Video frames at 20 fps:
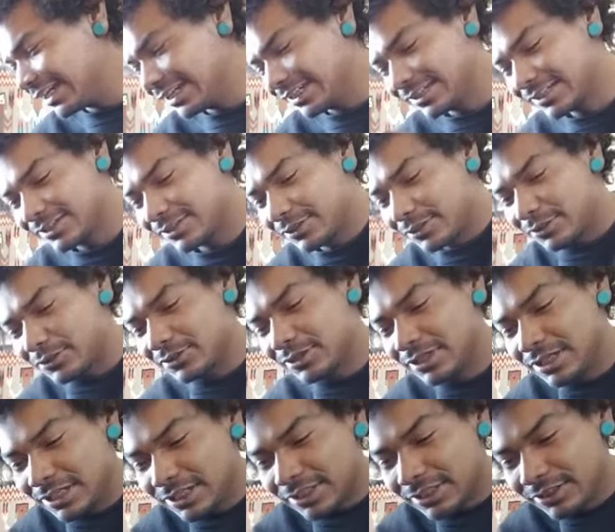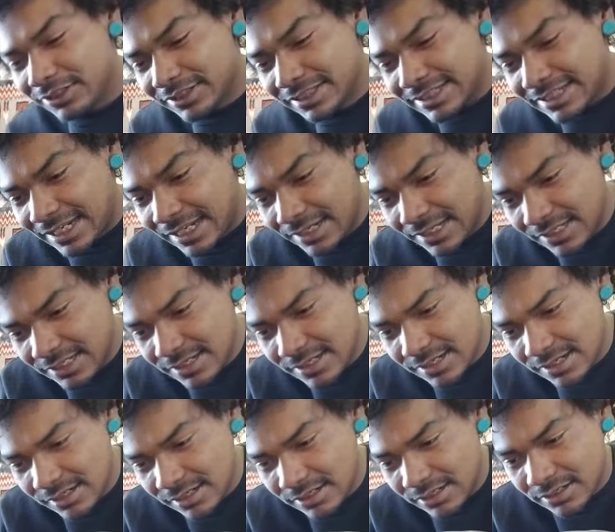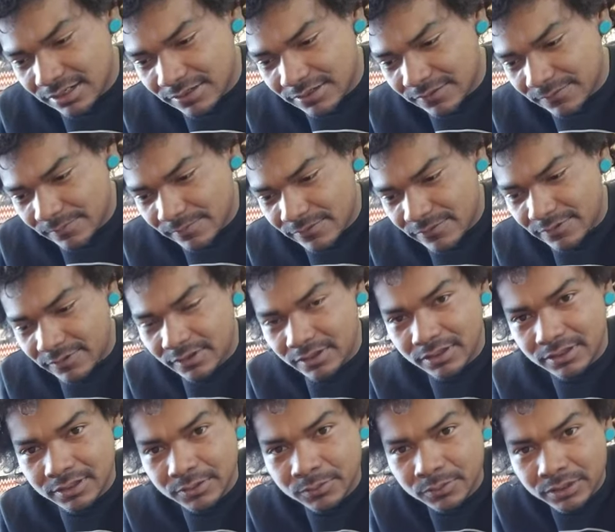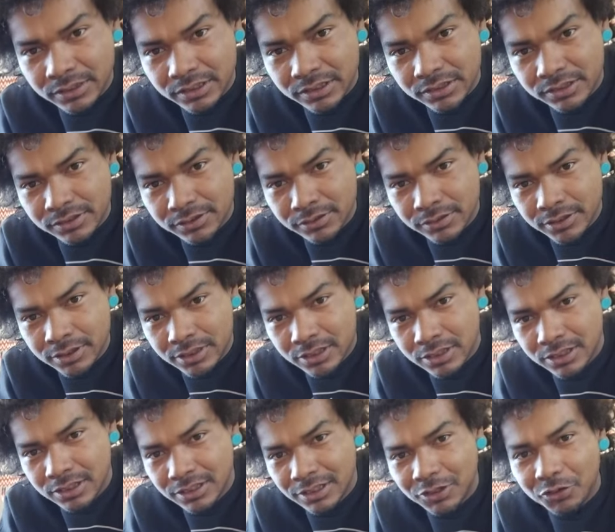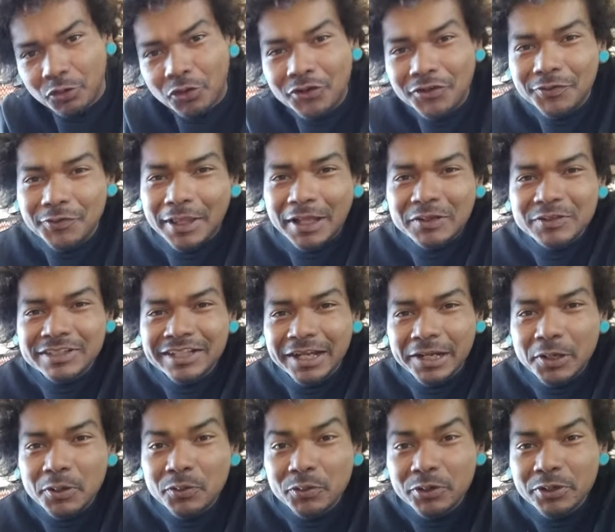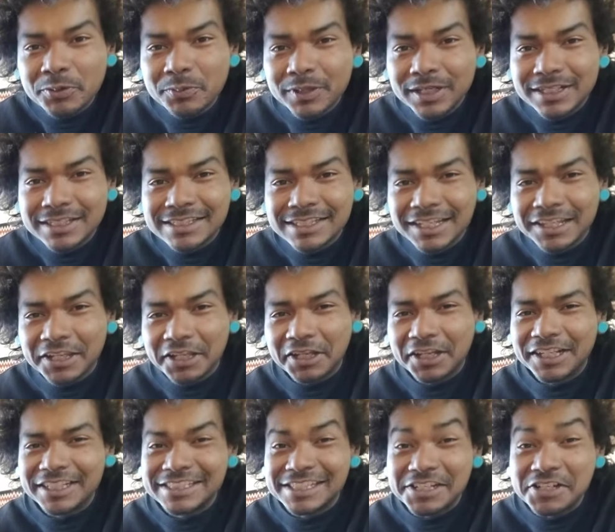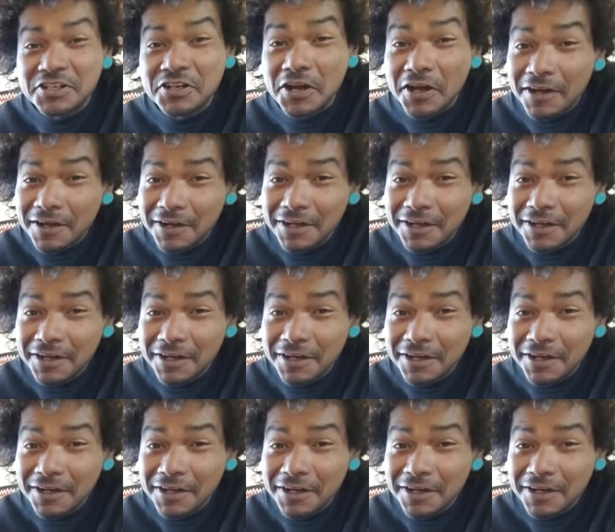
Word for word: So you just take it, and what you do. Well, that was kind of rude of me to say that. I said no.